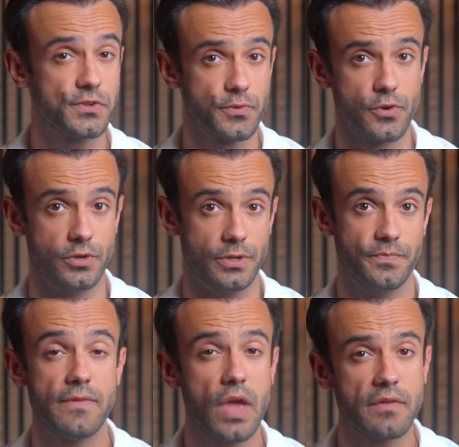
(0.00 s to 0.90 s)
the rule:
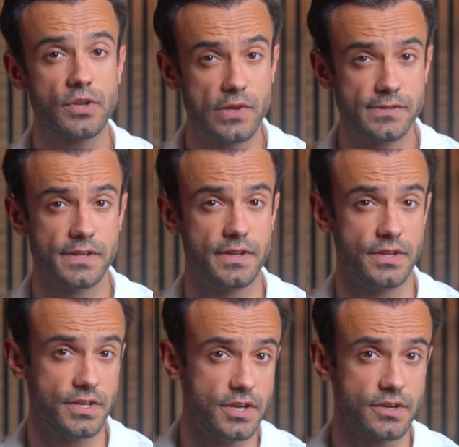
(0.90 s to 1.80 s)
if you haven't used it in a
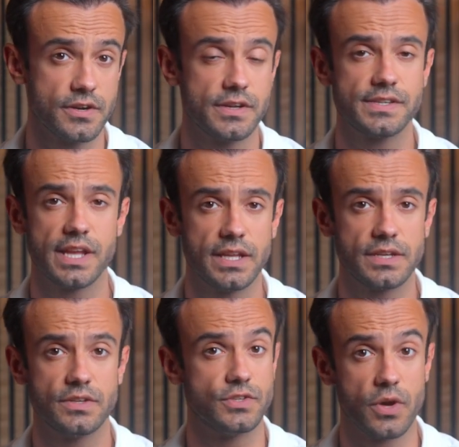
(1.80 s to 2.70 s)
year, sell it,
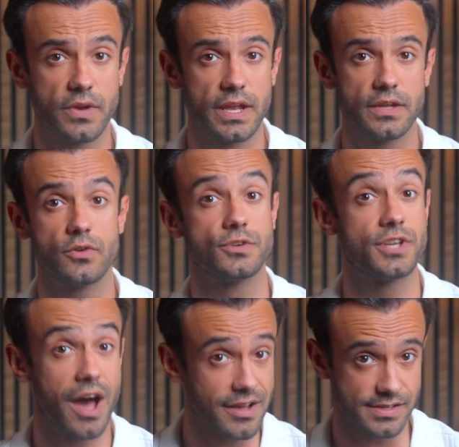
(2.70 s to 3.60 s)
donate it, or
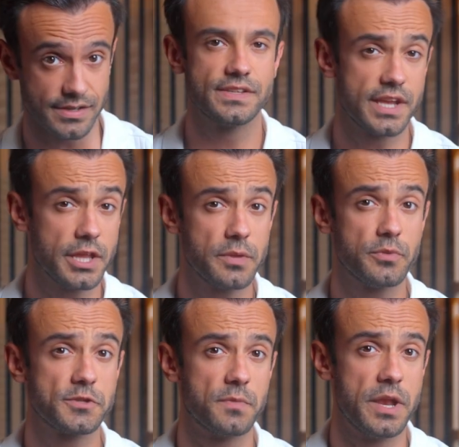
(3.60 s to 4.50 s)
toss it. Selling
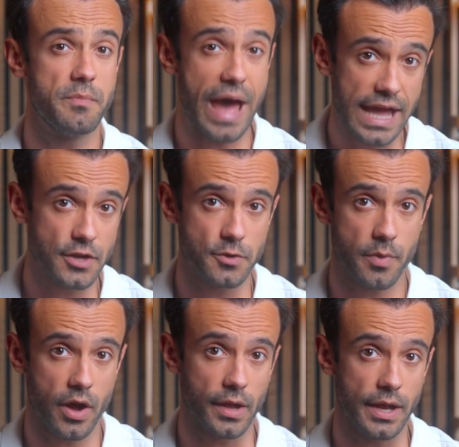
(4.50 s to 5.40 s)
puts money back in your
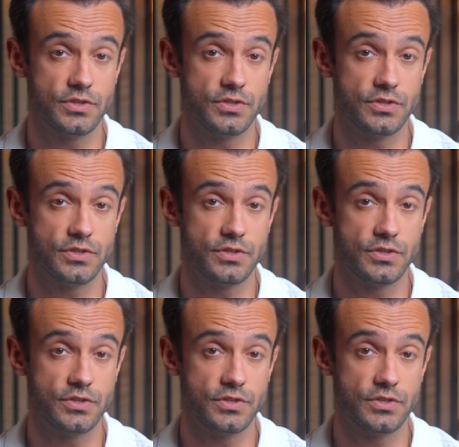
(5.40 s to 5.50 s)
pocket.